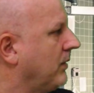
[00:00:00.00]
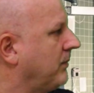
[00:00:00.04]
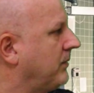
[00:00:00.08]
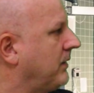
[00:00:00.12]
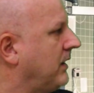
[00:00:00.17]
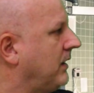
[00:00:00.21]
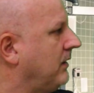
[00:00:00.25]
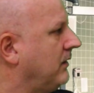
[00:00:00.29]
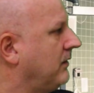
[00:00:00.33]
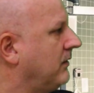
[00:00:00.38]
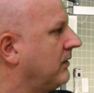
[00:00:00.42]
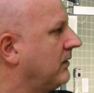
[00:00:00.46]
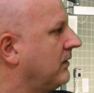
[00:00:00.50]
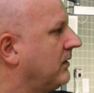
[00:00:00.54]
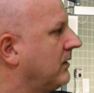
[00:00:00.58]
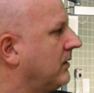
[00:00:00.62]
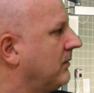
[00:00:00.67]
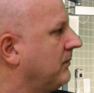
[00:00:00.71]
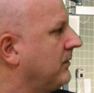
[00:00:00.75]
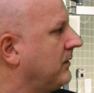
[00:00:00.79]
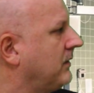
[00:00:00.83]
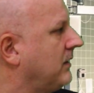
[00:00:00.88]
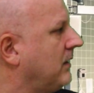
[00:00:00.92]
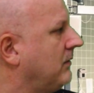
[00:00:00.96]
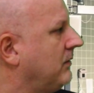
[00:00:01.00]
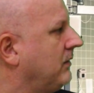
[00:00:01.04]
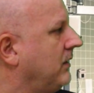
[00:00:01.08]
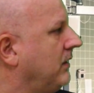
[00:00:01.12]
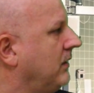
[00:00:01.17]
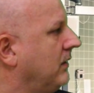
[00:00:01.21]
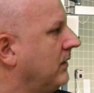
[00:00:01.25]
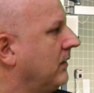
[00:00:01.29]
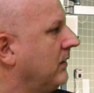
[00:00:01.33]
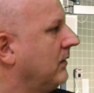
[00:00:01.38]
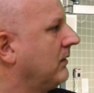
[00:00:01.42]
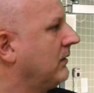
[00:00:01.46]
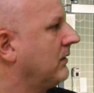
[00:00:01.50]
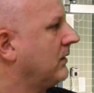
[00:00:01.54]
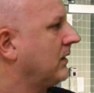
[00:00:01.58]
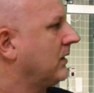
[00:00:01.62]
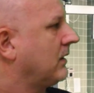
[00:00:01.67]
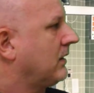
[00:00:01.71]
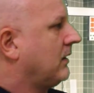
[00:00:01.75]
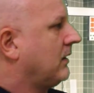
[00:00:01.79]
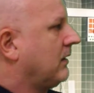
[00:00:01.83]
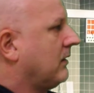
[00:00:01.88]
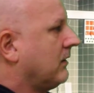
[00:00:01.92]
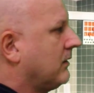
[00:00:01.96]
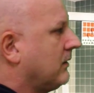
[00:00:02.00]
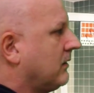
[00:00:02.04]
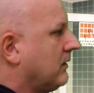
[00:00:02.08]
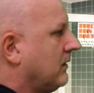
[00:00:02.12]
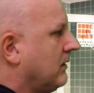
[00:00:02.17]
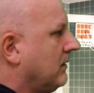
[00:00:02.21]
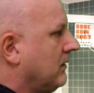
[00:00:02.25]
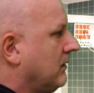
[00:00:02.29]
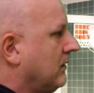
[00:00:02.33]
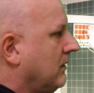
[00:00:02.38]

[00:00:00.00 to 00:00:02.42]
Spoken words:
cage comes down here like this.